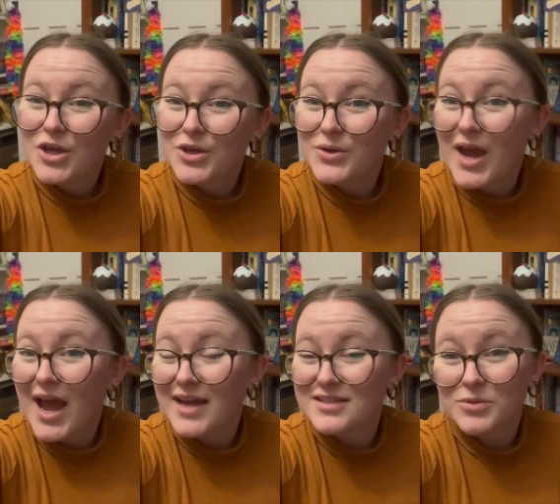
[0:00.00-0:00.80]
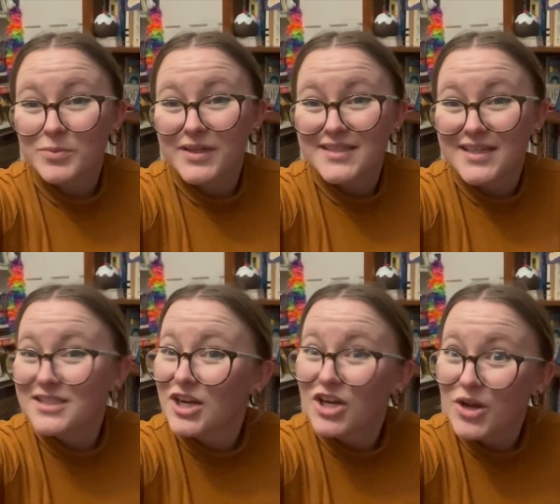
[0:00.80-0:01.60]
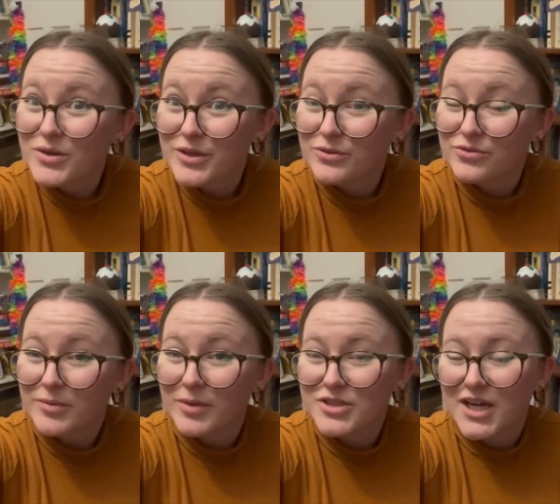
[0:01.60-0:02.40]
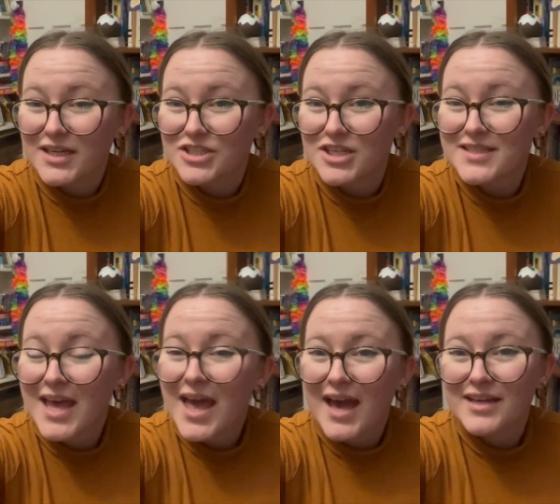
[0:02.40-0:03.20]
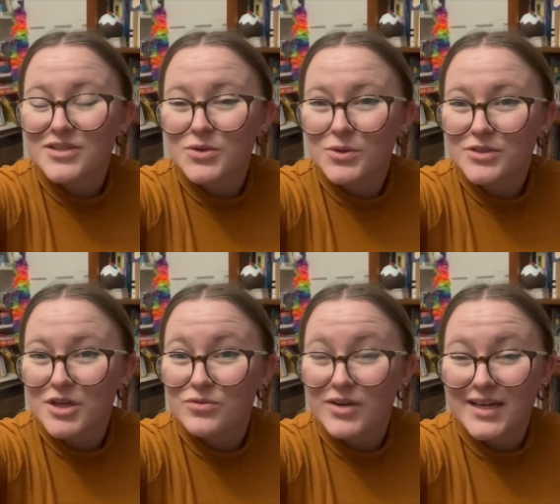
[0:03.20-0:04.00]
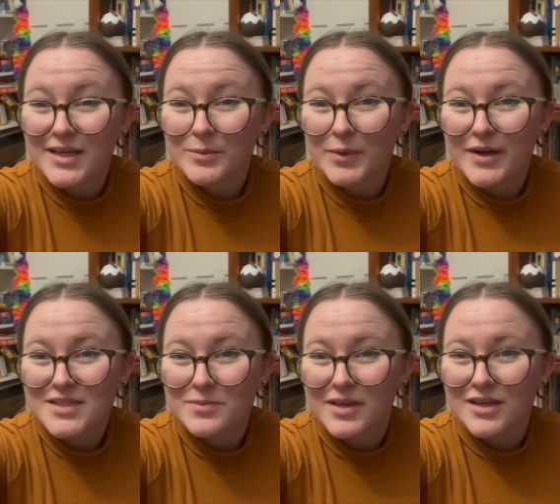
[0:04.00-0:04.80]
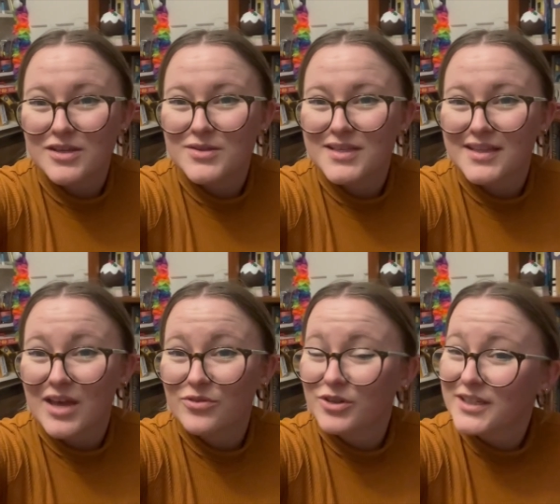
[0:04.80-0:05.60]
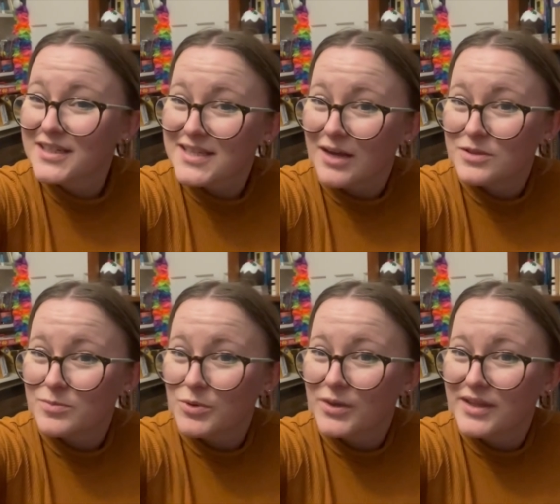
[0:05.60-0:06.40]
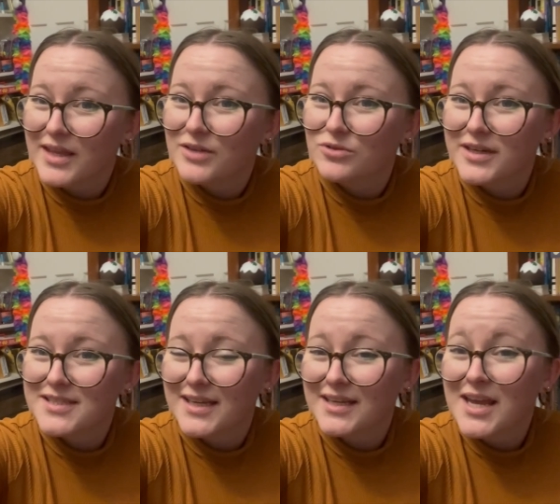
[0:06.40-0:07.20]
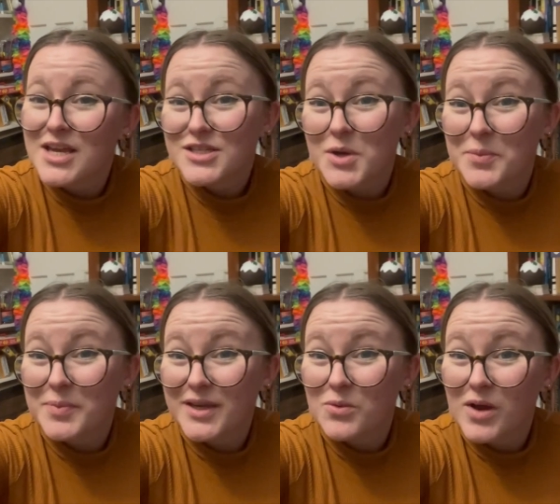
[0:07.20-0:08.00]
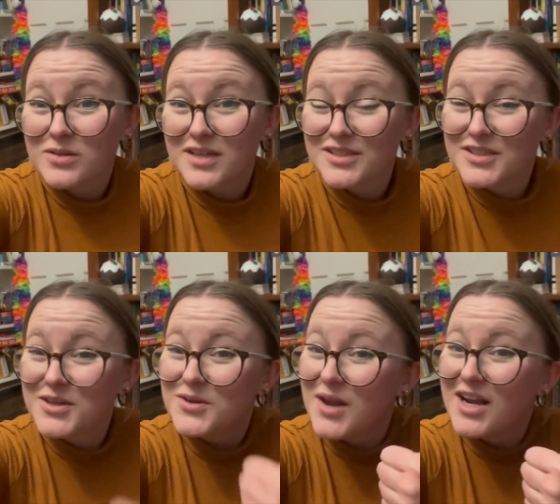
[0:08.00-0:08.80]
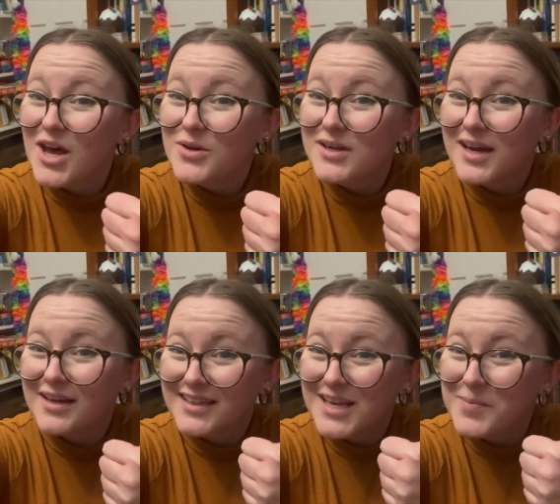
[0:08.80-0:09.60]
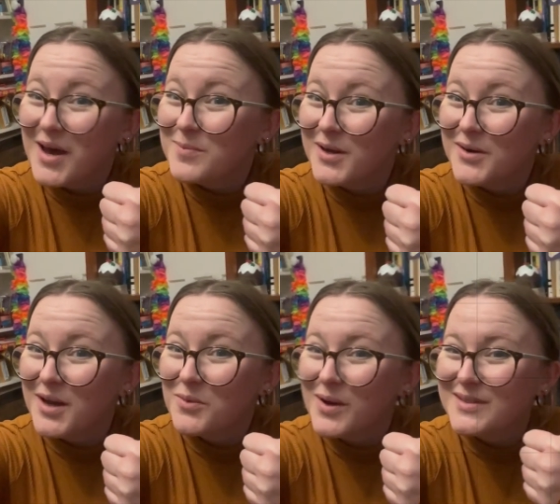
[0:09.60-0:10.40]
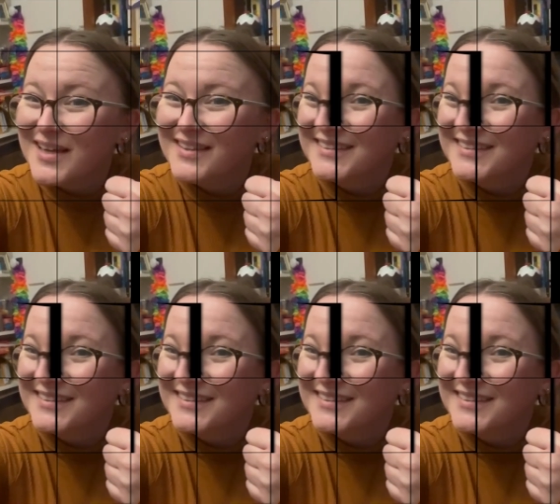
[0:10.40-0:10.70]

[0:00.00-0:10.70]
who has completed loads of rainbow challenges and has also really impressed me using their phonic sounds more in their writing. So a big well done to Lola. Keep it up, Lola. Well done.